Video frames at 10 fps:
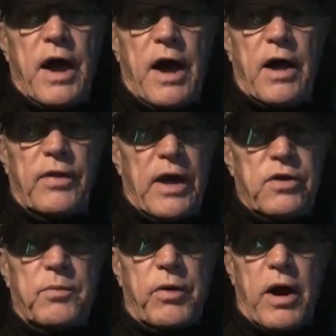That
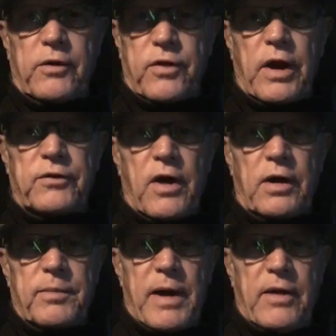new product that I
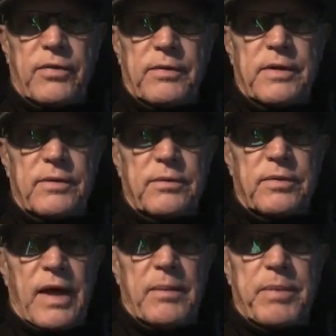talked about,
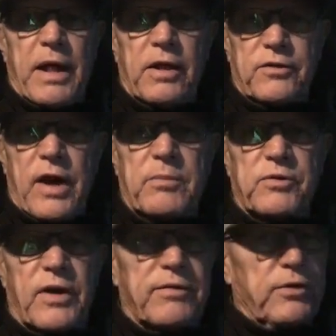that pellet type
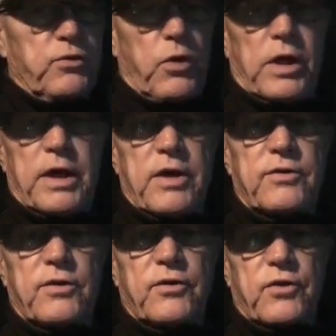stuff, is really
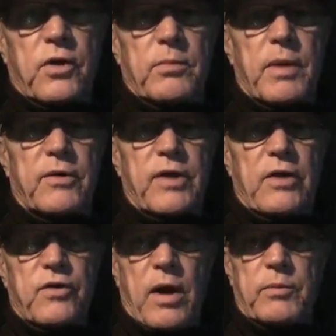easy to scoop, makes
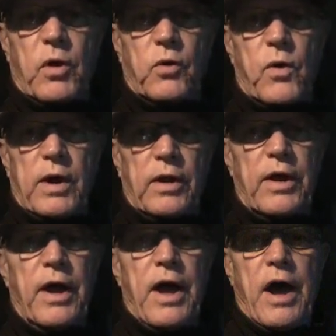that job go quickly.